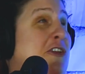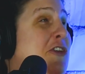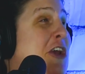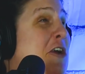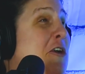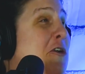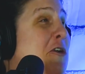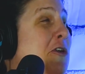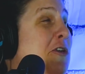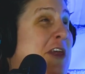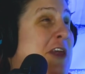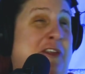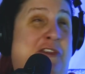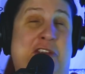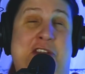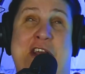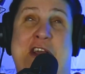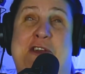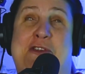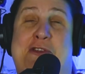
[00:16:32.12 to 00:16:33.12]
Darryl.
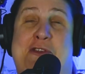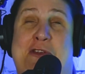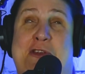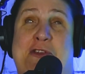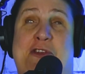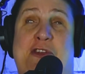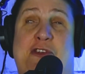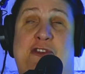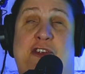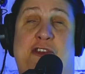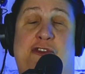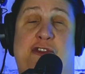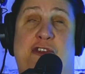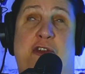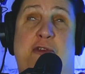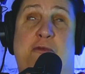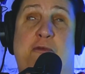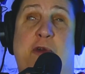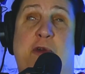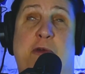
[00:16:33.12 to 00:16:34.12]
That's an excellent
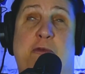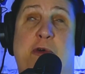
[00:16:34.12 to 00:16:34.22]
suggestion, and we